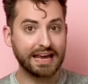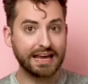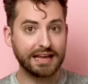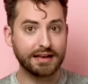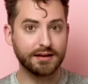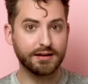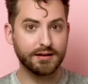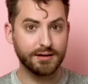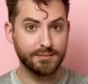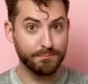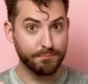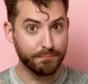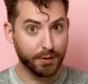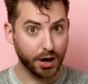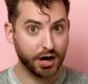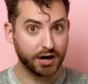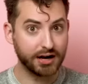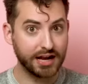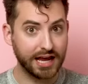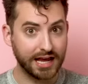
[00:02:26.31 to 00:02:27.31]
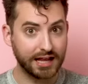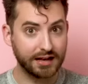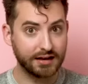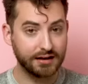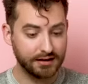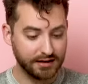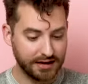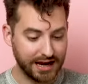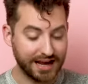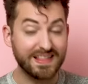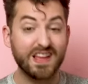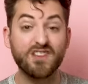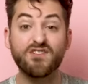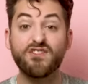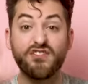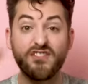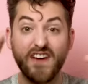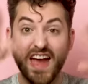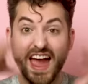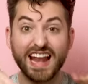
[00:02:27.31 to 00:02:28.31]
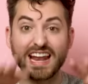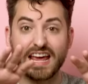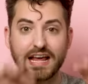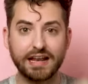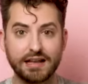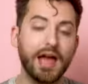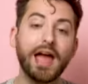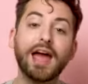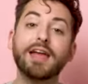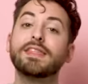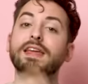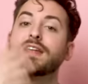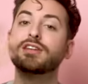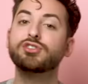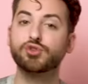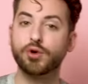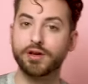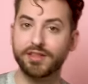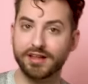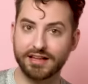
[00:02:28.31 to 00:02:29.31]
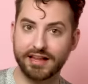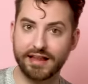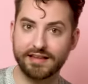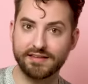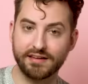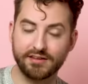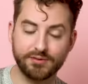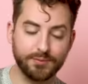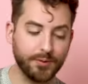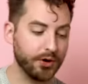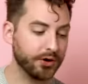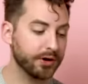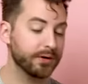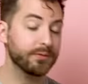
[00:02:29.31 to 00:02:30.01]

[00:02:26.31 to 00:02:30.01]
it, burn it, and then fan it, and then enjoy the cleansing smoke.